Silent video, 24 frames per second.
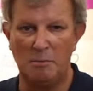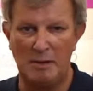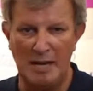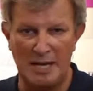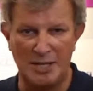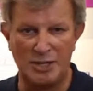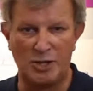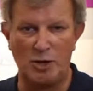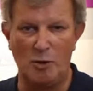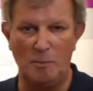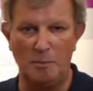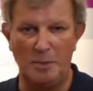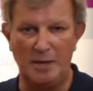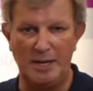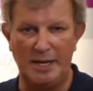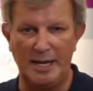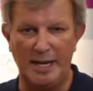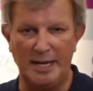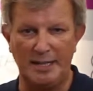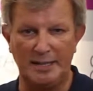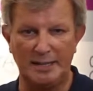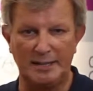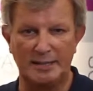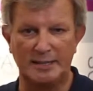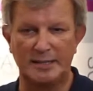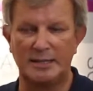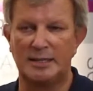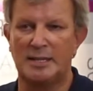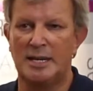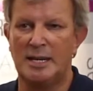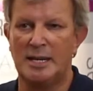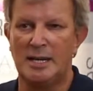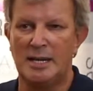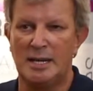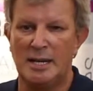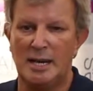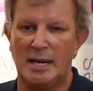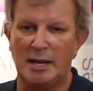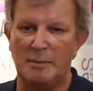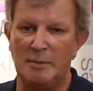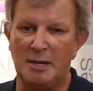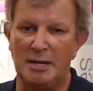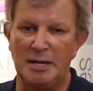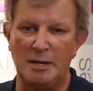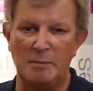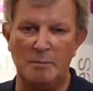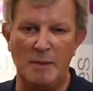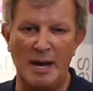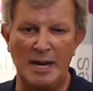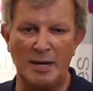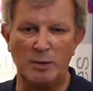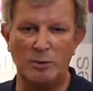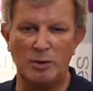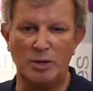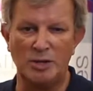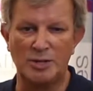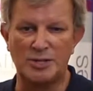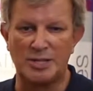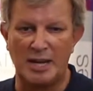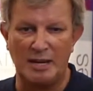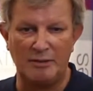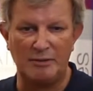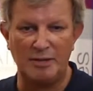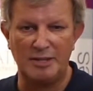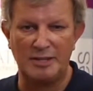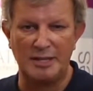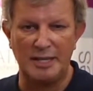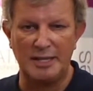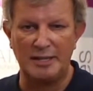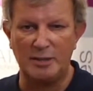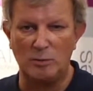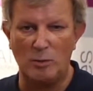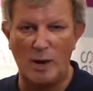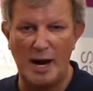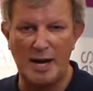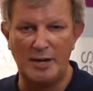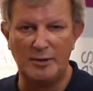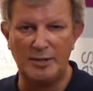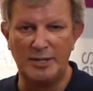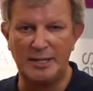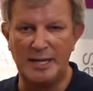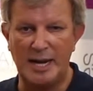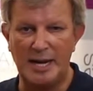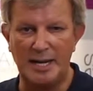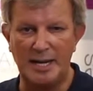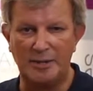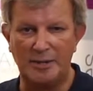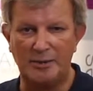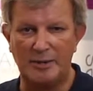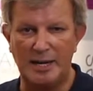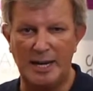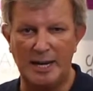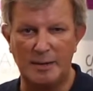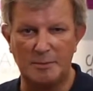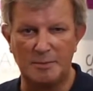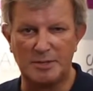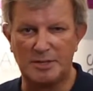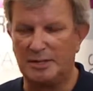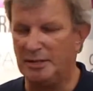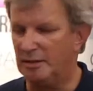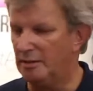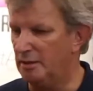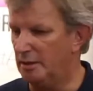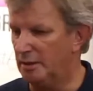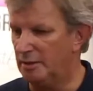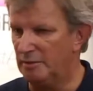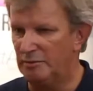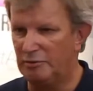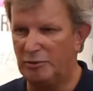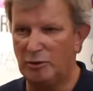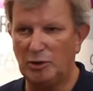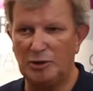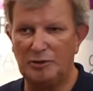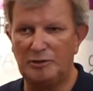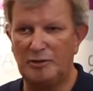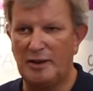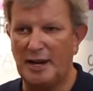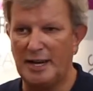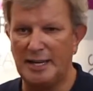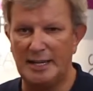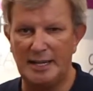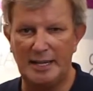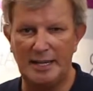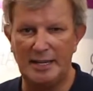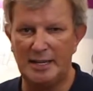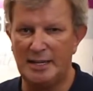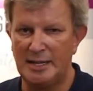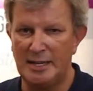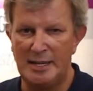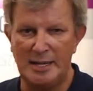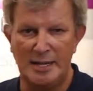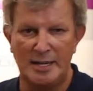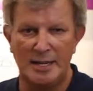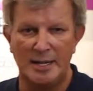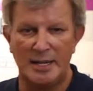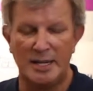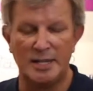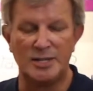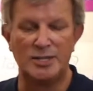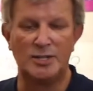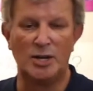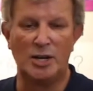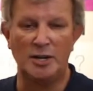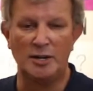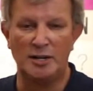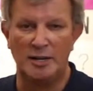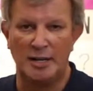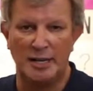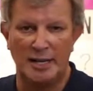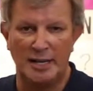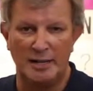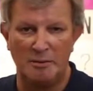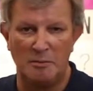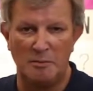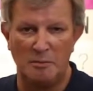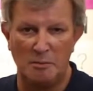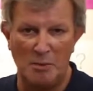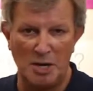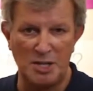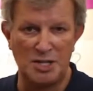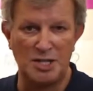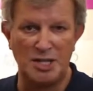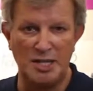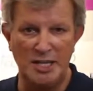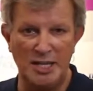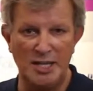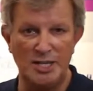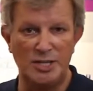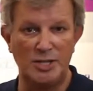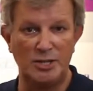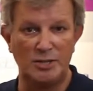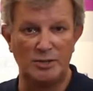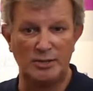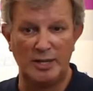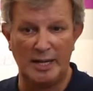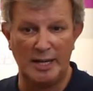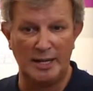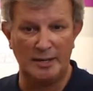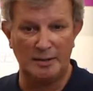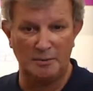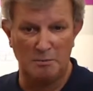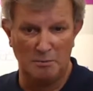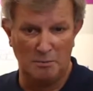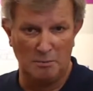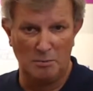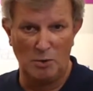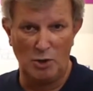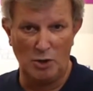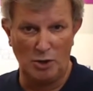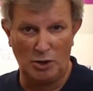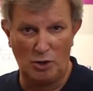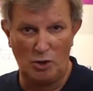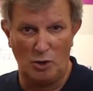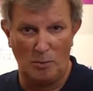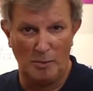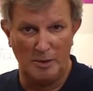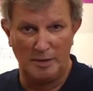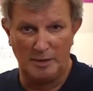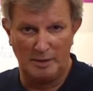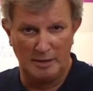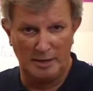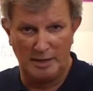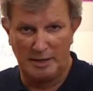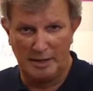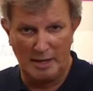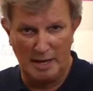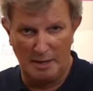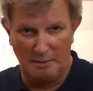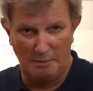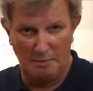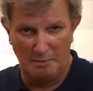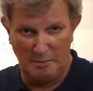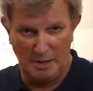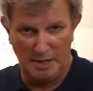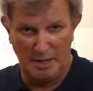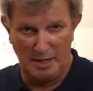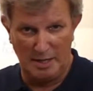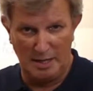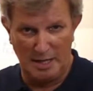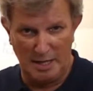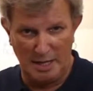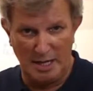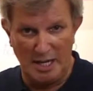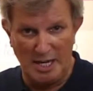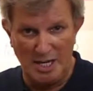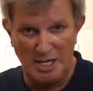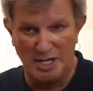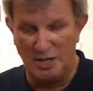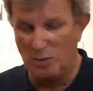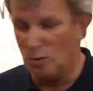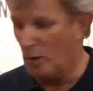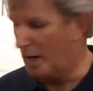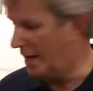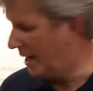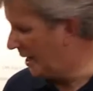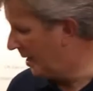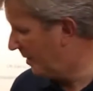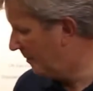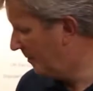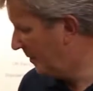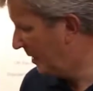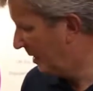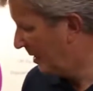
less complicated. I mean, the manuals, everything, the wiring diagrams, the, the fault finding is done in a much easier and more common and, and, and easy way.